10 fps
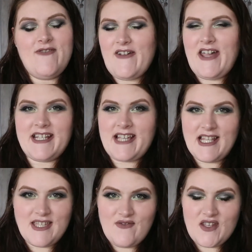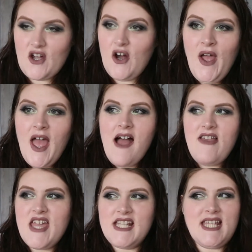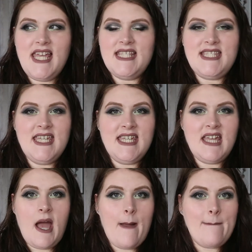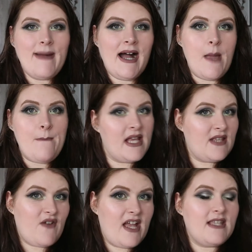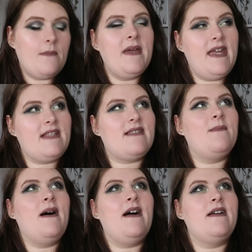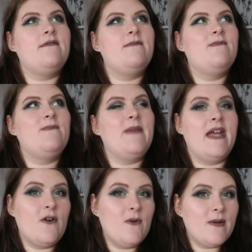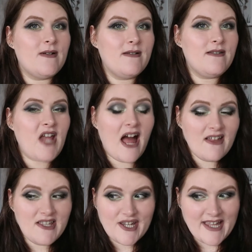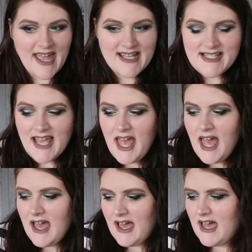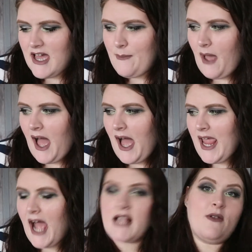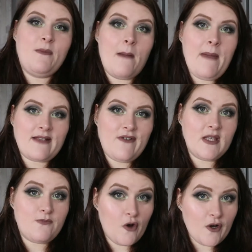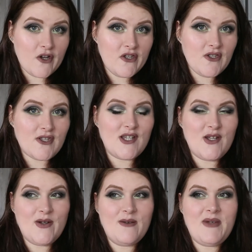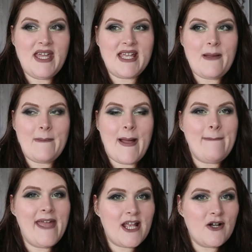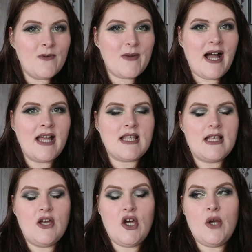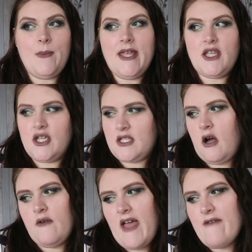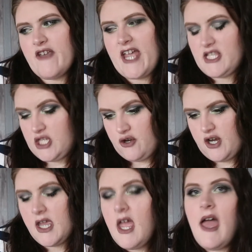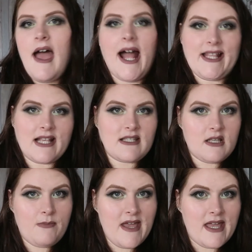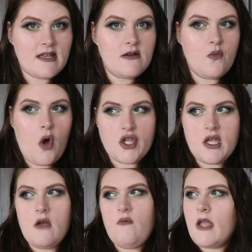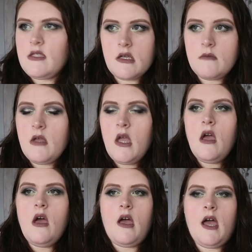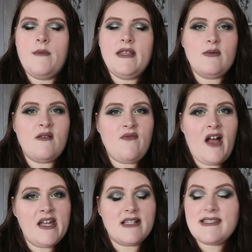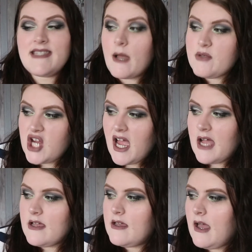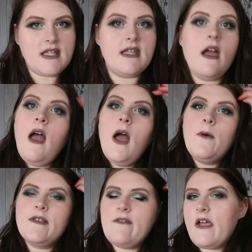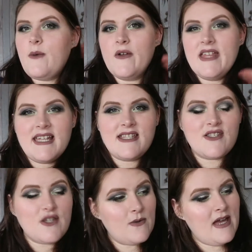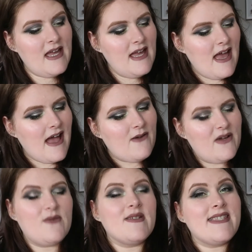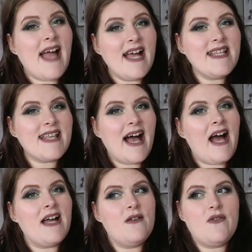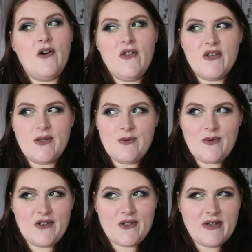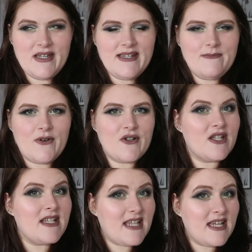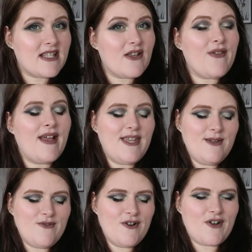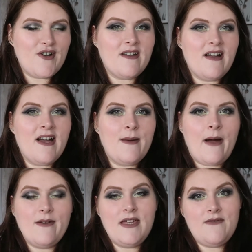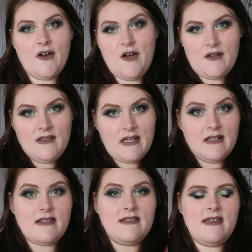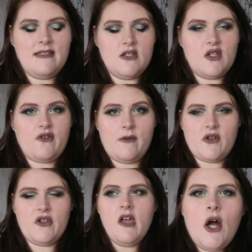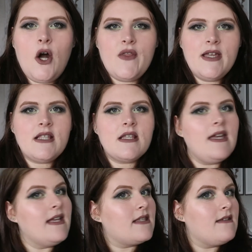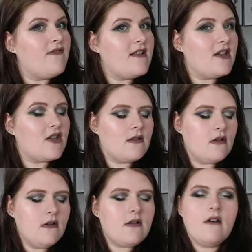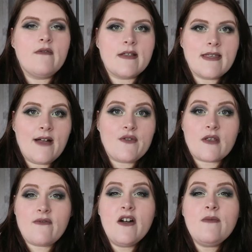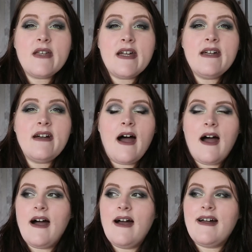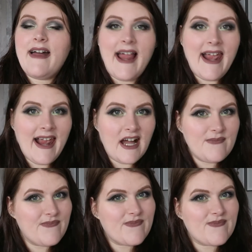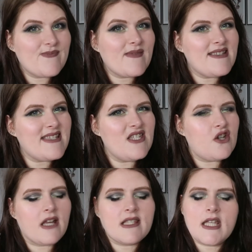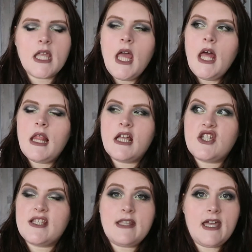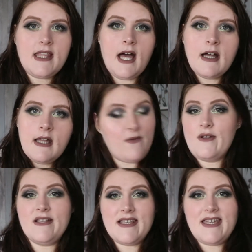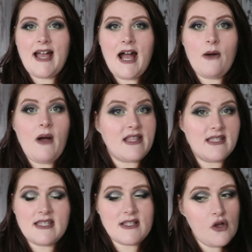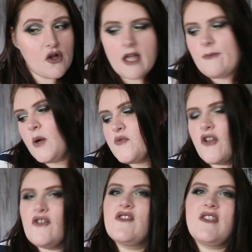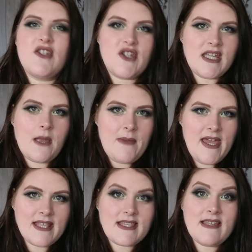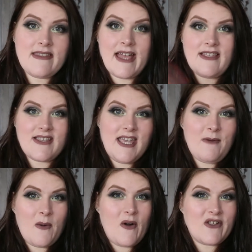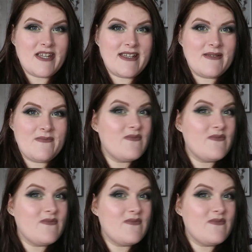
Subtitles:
very exciting video. This is the my best friend picks my makeup challenge, I guess. I asked one of my best friends, Brogan, to pick my makeup. I sent her pictures of every category and asked her to pick one at random. This was via Snapchat. She was very willing to do it, which was nice. I thought that she wouldn't want to do it, but she did it, so thank you, Brogan. I'll leave her links in the description. So this is the finished look. Obviously I've just filmed it. It's interesting, let's just say that. If you want to see how I did this look and what products she picked, then just keep on watching.